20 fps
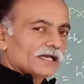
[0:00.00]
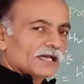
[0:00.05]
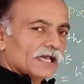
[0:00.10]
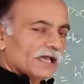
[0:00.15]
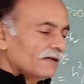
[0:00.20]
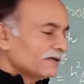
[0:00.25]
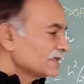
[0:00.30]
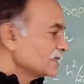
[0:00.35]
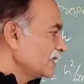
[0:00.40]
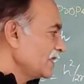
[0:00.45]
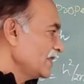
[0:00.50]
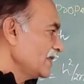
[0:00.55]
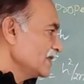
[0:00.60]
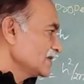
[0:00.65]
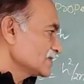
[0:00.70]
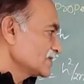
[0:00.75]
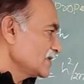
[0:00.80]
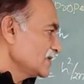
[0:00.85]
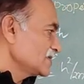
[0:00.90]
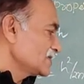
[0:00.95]
having the
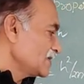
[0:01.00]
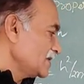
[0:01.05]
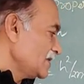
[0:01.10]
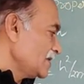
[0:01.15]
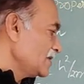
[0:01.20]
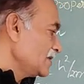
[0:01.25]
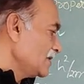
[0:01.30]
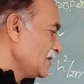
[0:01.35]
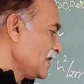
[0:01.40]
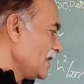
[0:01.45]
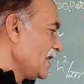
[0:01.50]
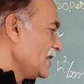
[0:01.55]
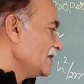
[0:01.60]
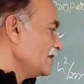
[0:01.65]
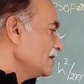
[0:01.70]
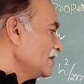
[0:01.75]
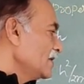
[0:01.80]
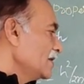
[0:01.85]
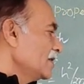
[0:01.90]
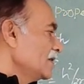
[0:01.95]
energy is E,
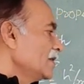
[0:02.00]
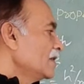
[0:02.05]
and